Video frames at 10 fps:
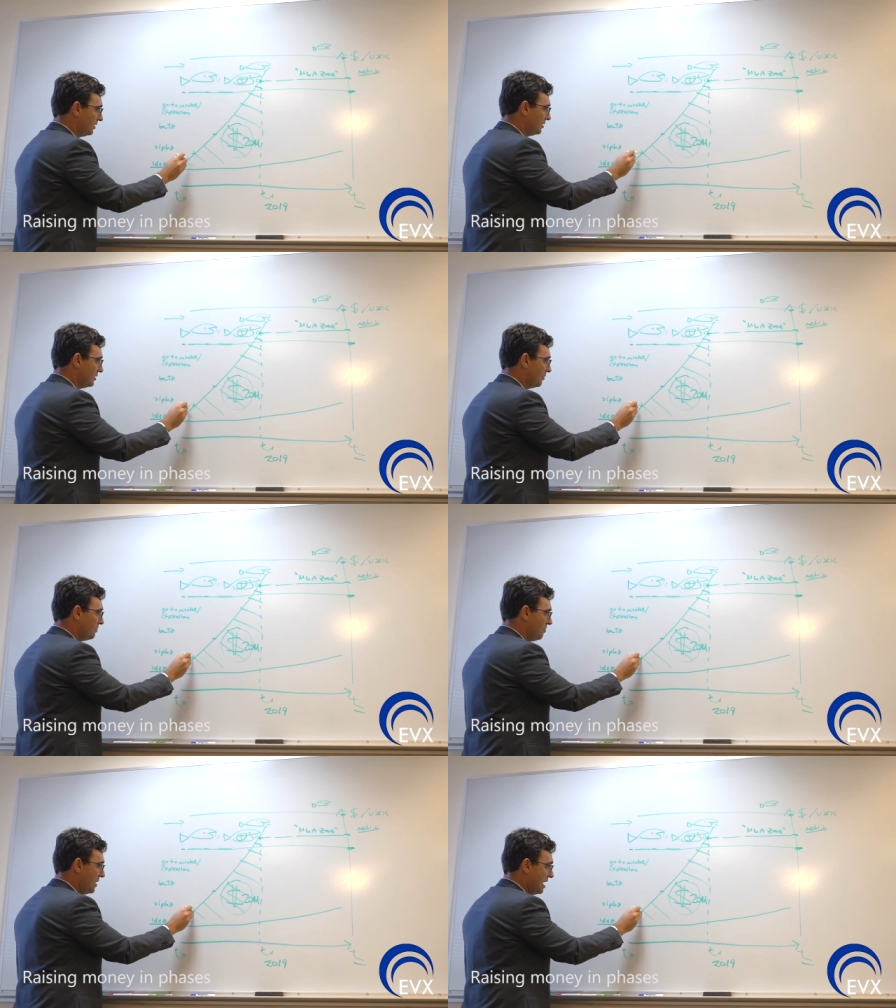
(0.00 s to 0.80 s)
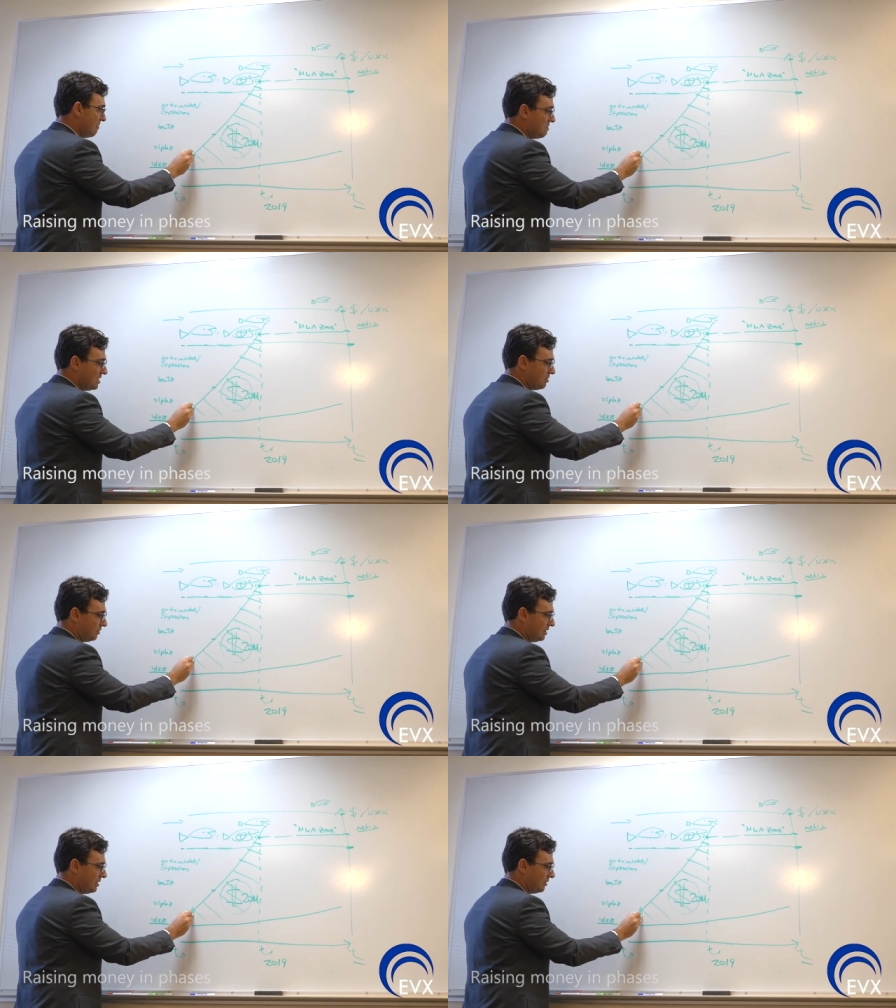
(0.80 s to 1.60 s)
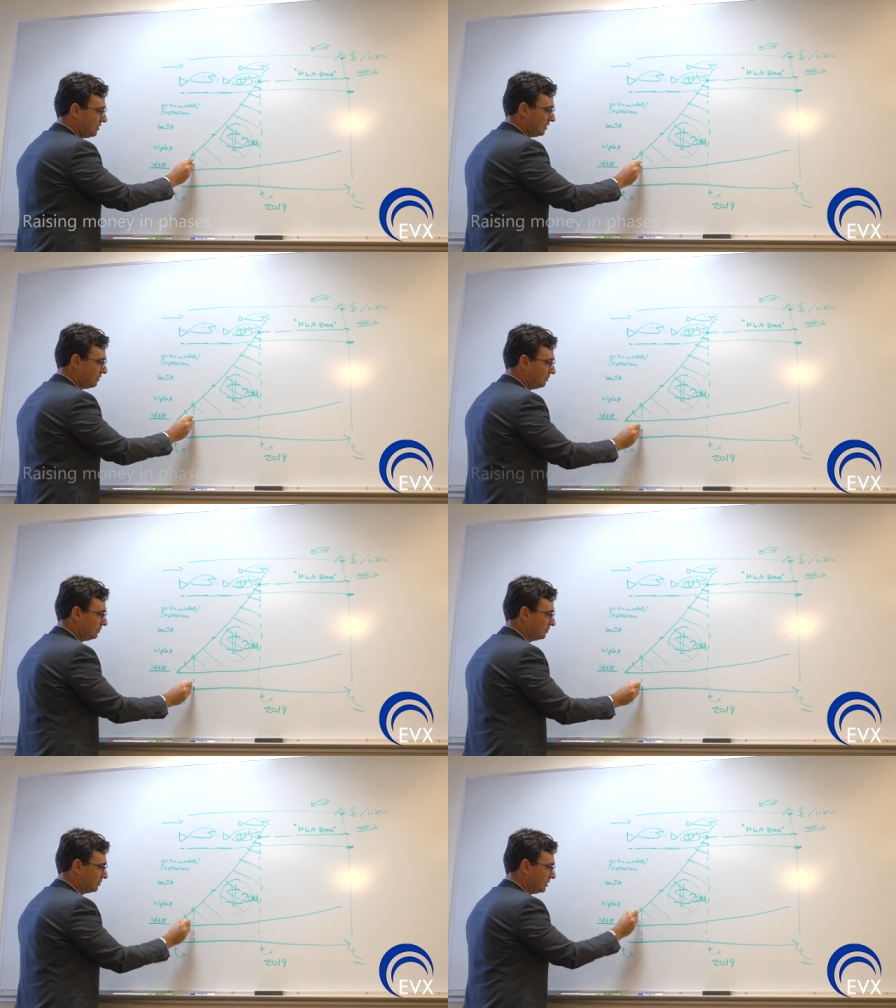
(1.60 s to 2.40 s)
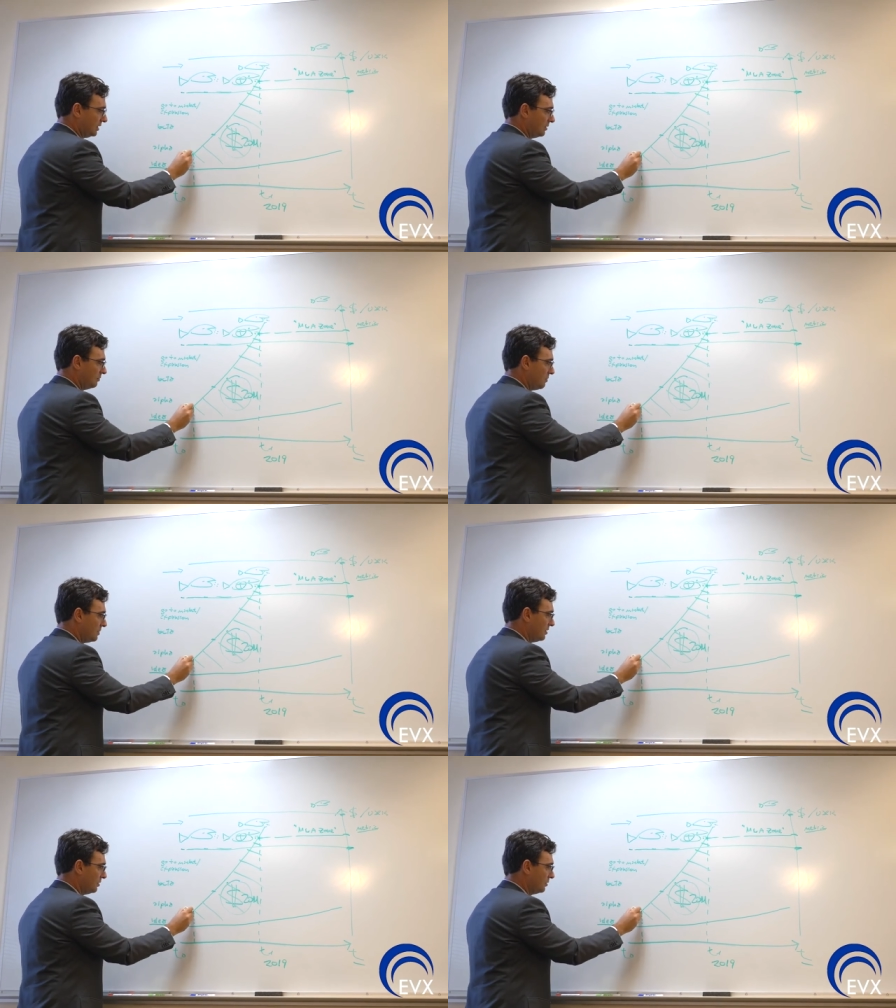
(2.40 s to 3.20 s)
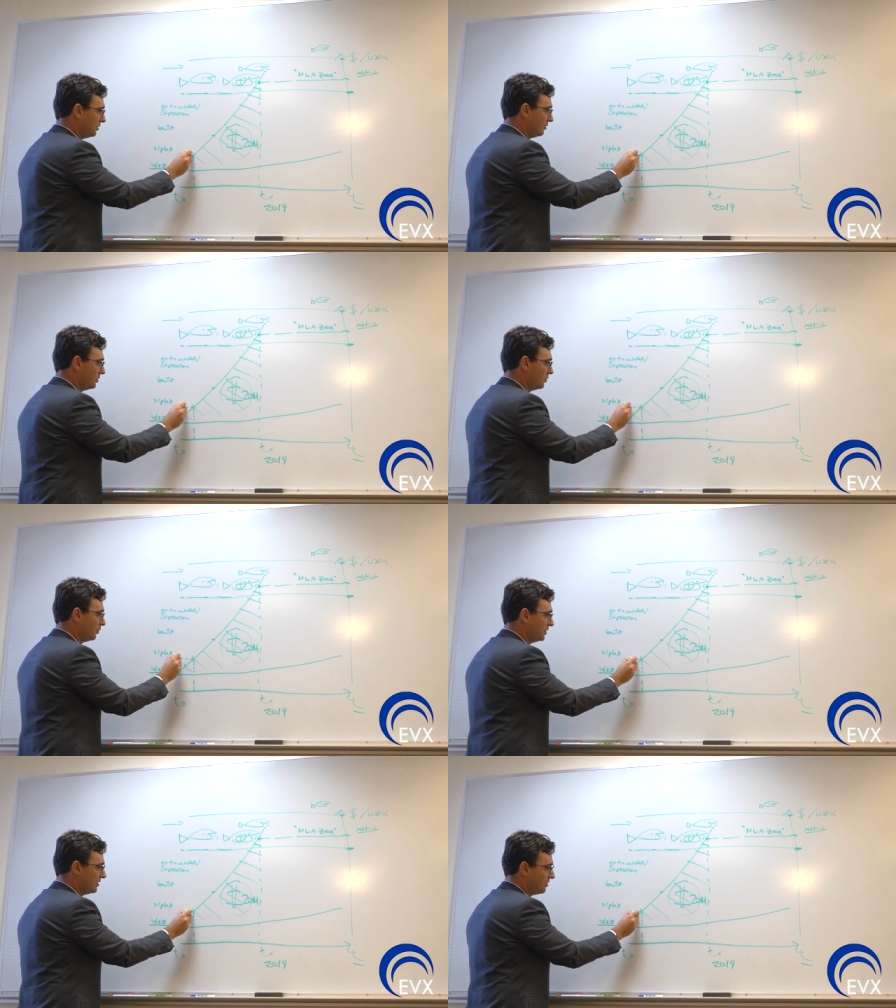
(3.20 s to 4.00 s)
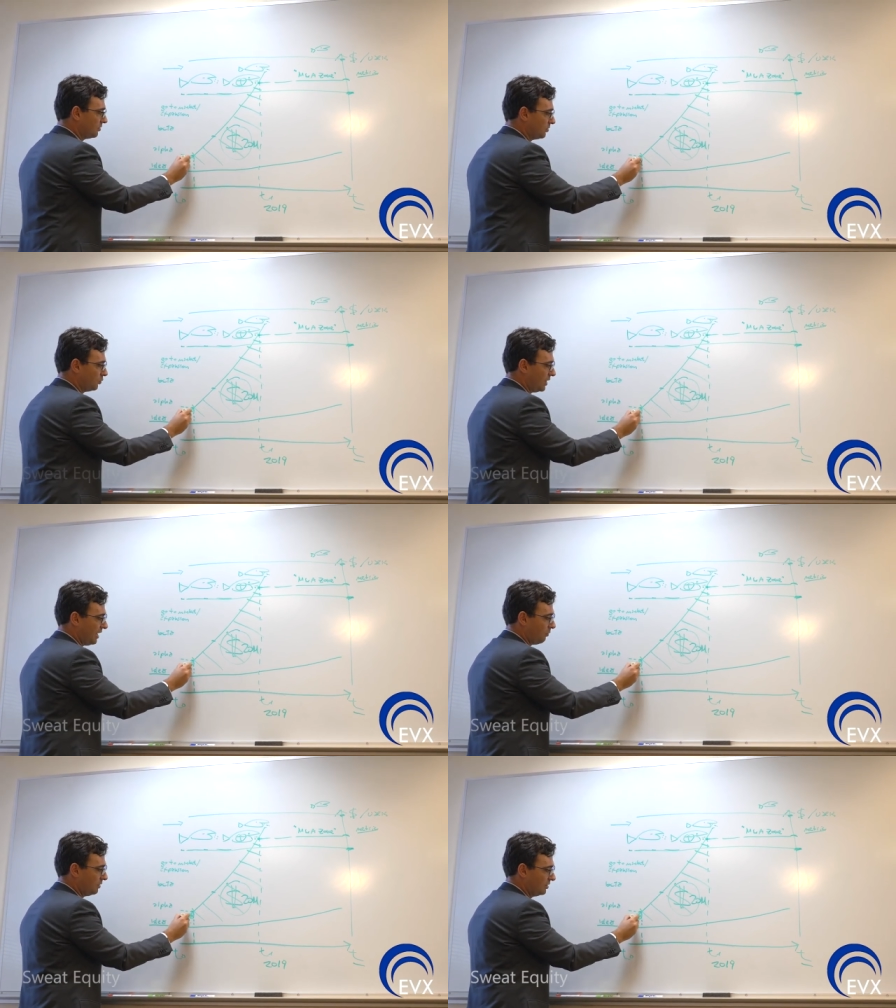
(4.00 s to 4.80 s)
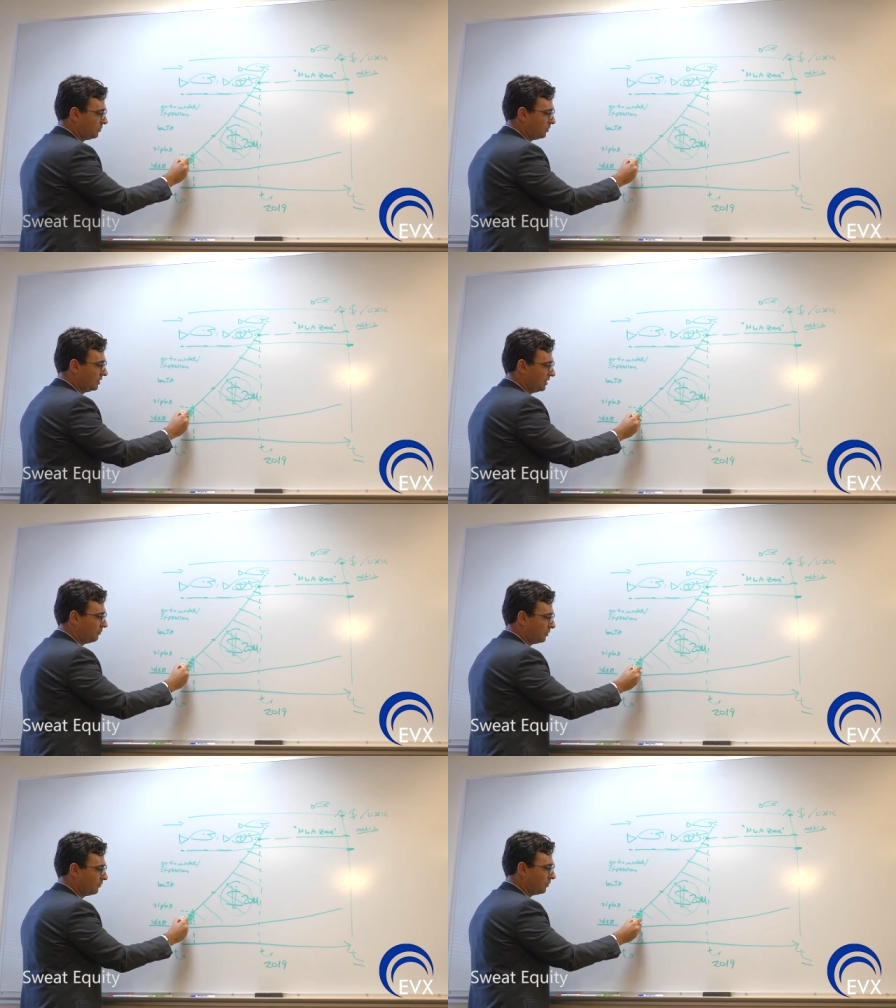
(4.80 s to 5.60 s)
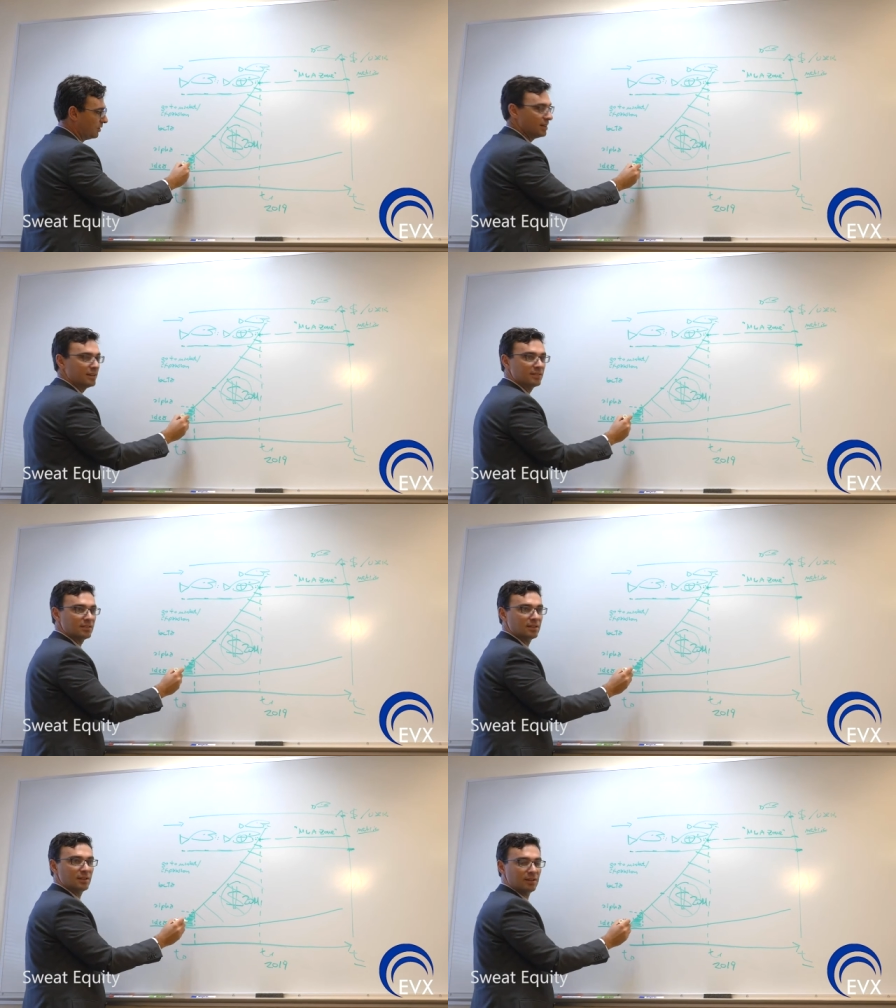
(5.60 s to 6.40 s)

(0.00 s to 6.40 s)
now maybe you're here now like maybe you know you, this is your sweat equity you put in for four years